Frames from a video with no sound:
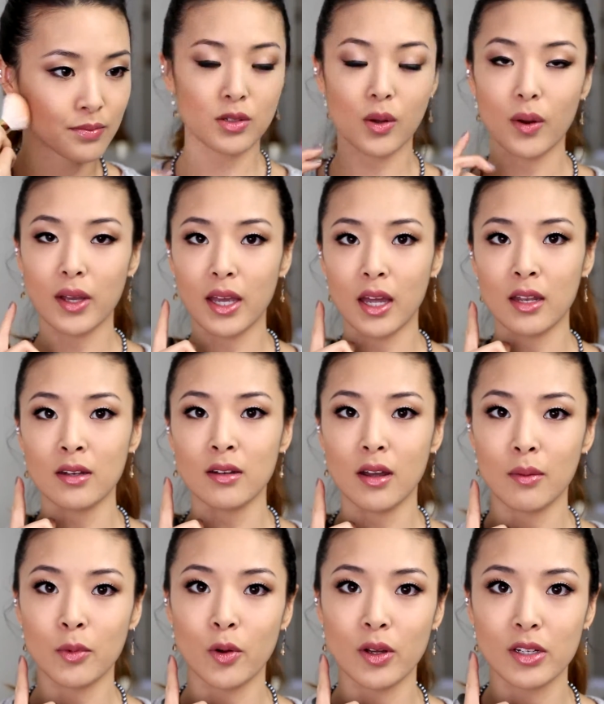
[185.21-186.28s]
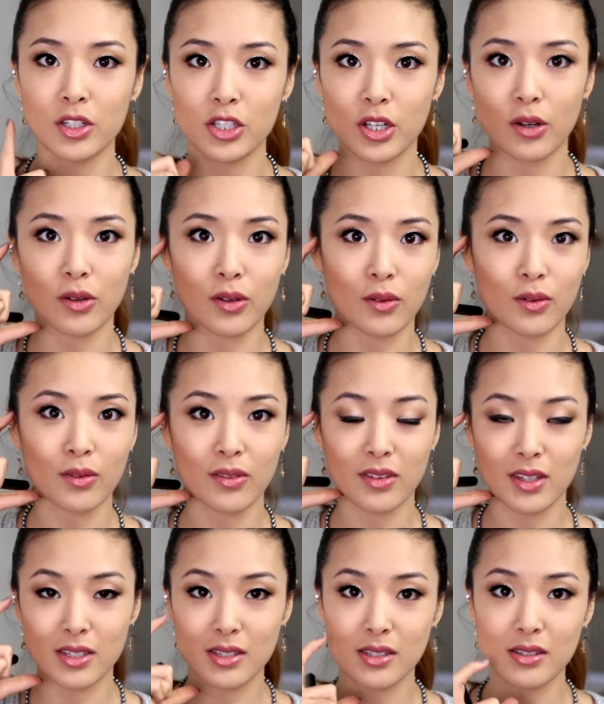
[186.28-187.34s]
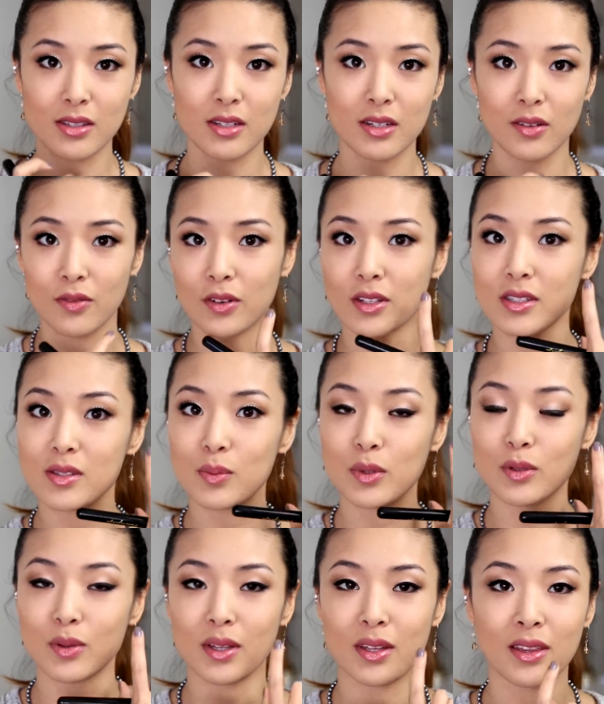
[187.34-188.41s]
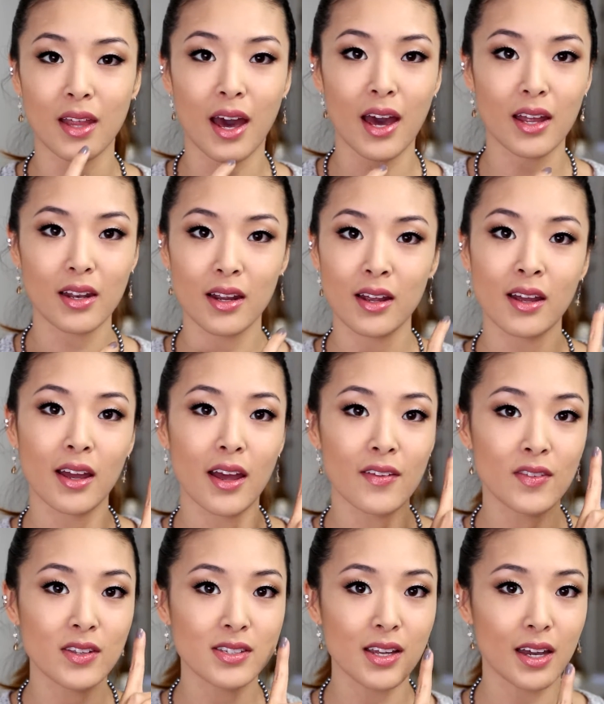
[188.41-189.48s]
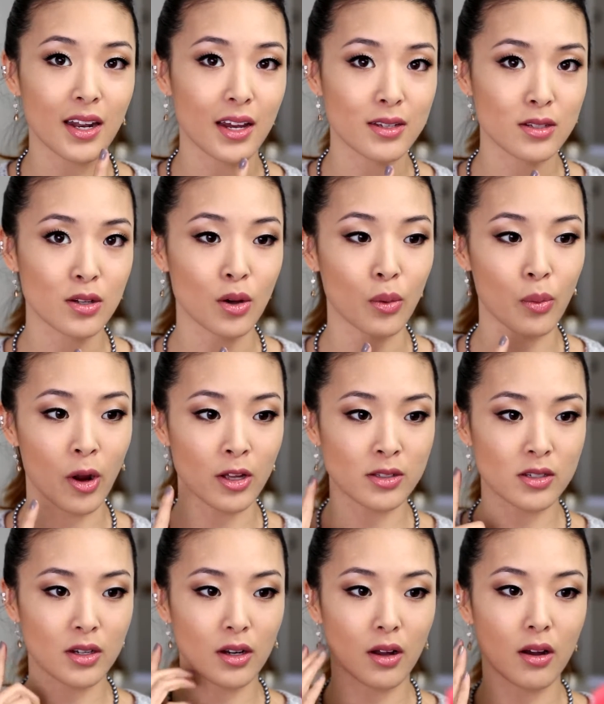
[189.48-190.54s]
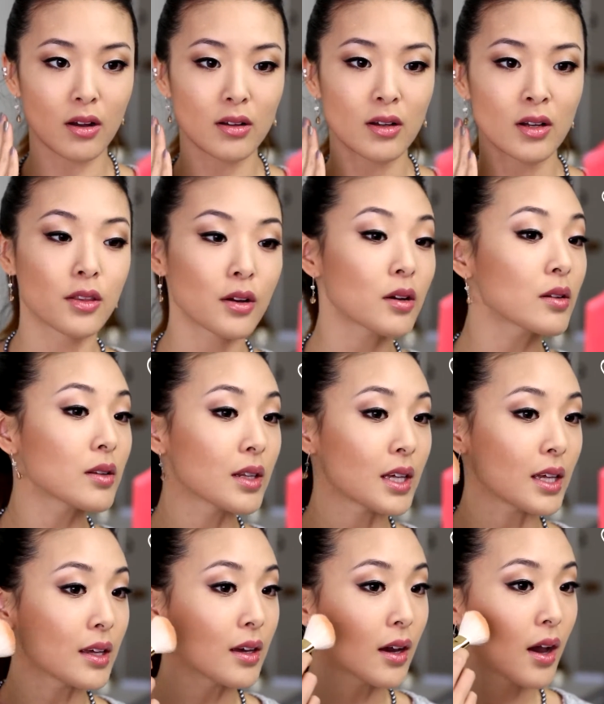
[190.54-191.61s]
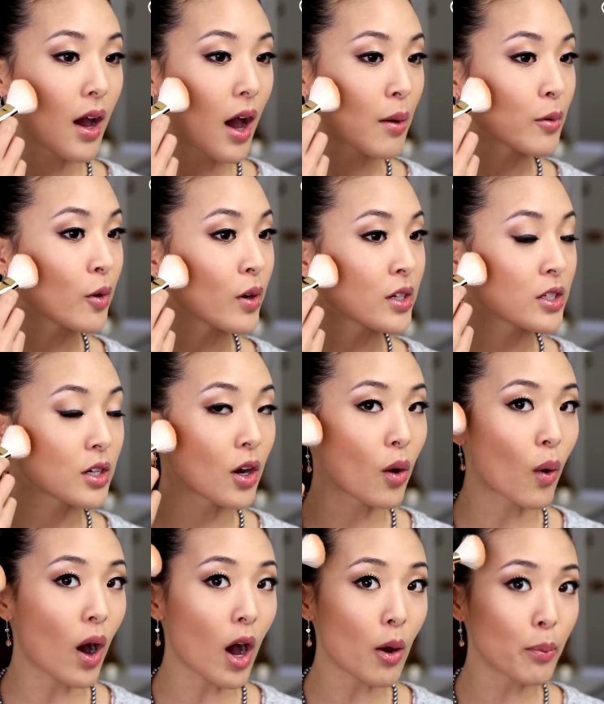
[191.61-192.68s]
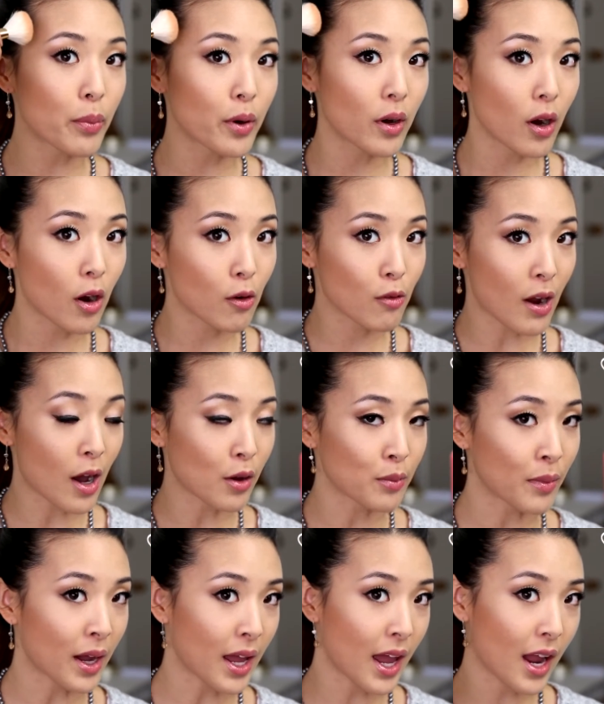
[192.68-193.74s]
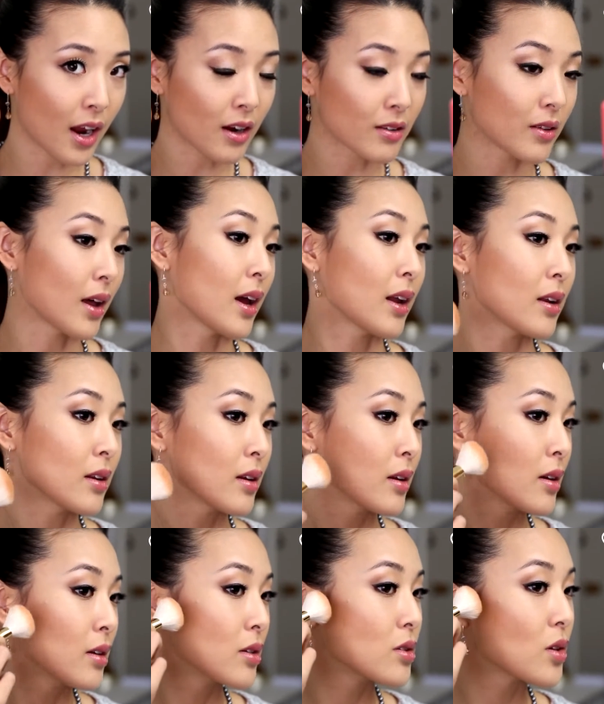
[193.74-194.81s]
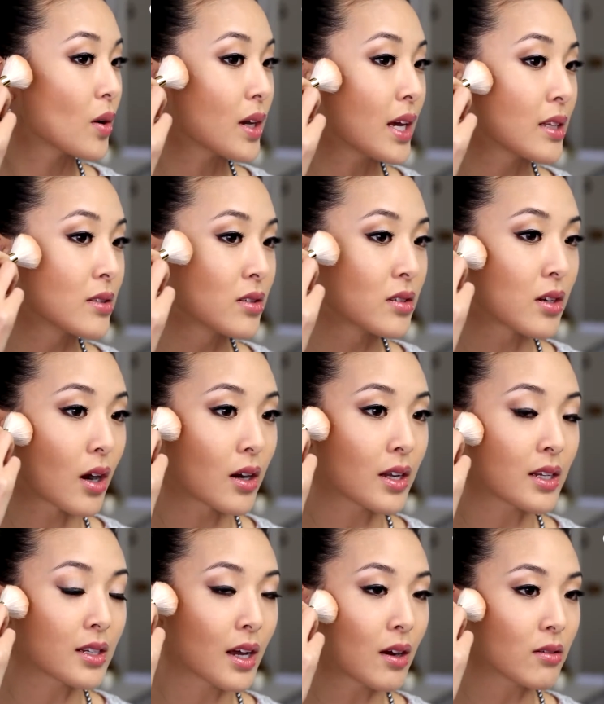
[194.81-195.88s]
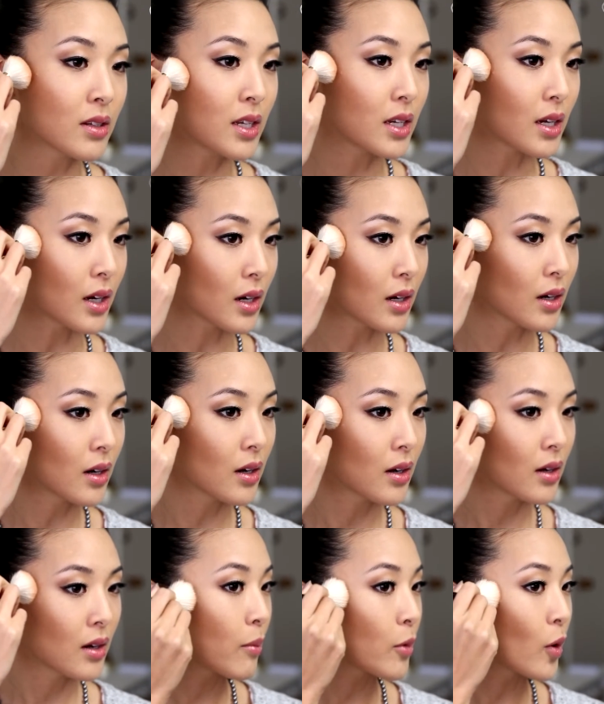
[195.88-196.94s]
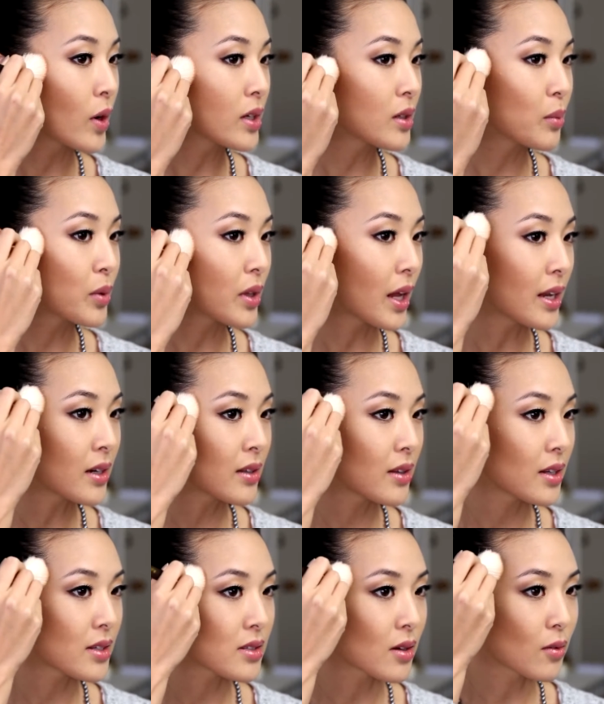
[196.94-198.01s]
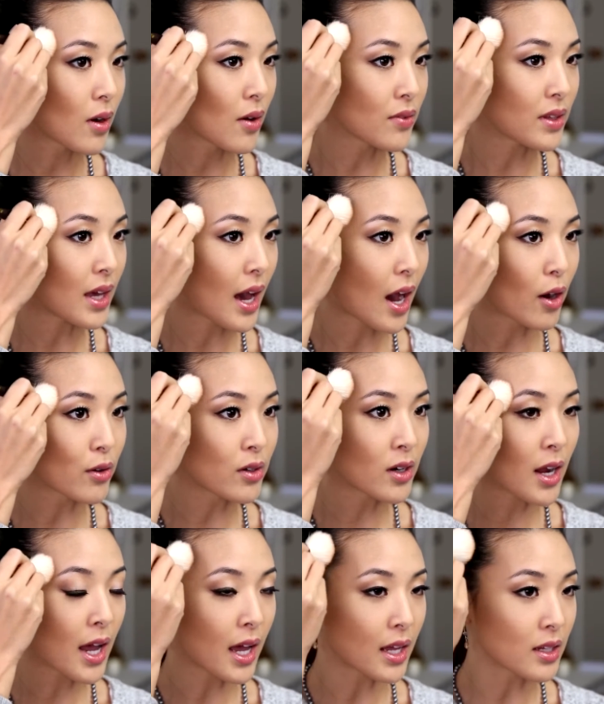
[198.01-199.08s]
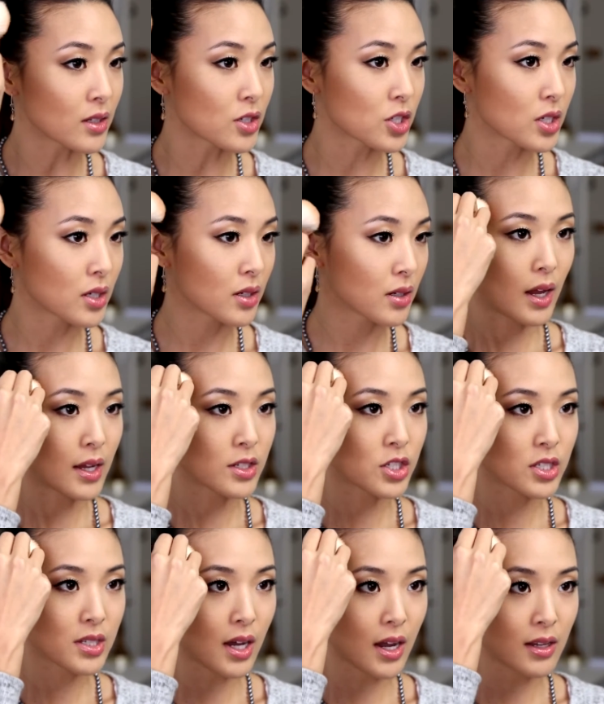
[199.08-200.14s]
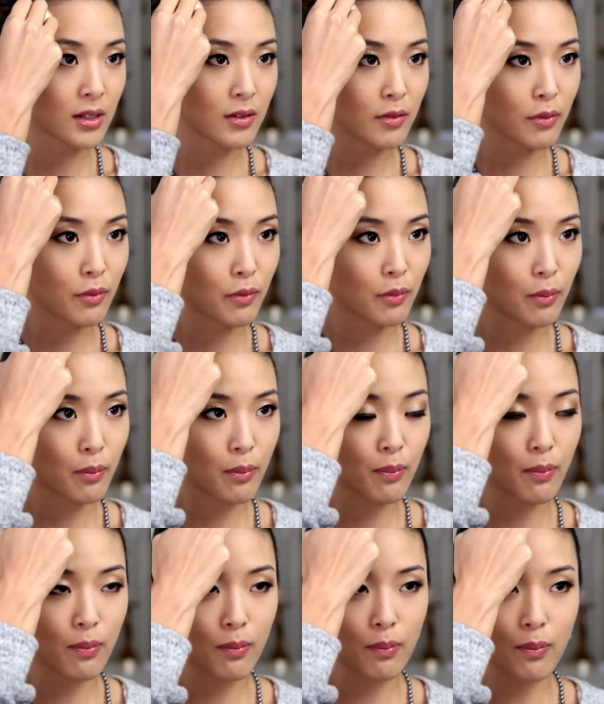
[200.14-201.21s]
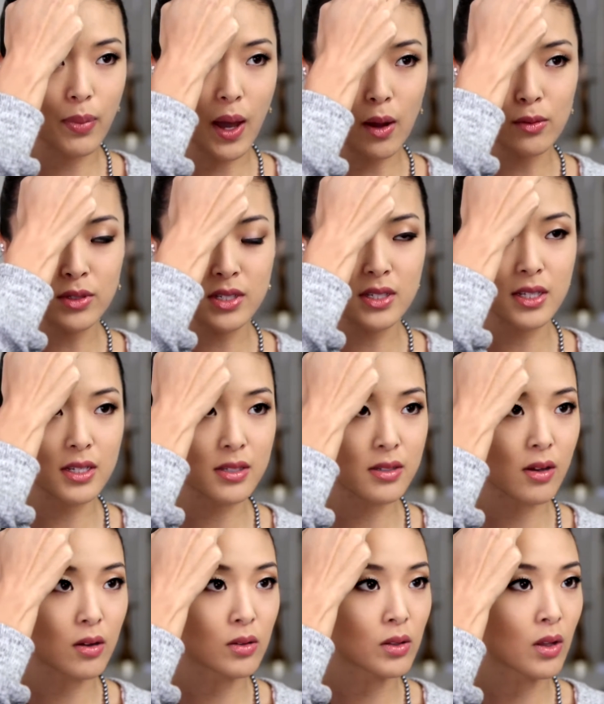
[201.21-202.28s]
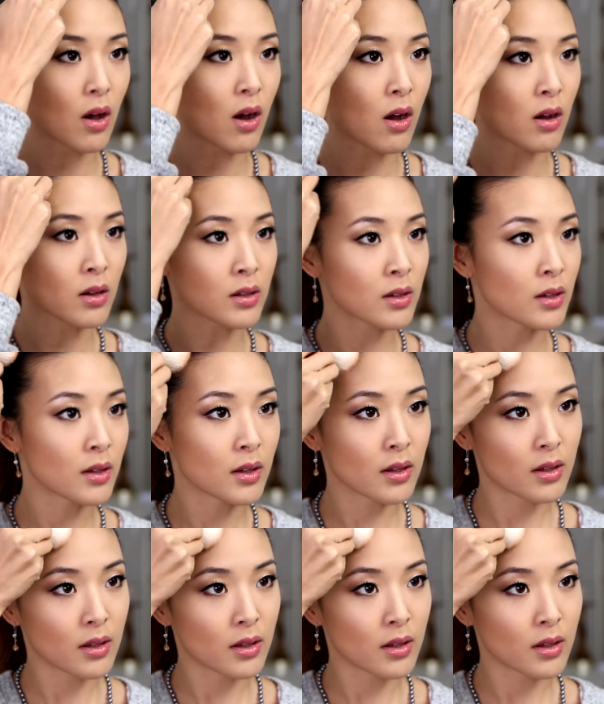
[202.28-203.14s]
So again, I'm going to show you this is the difference between that, and this side has no bronzer at all. Thirdly, I'm going to go up around my hairline. So again, starting down here, I'm going to blend this around the outer edge and just kind of bounce this along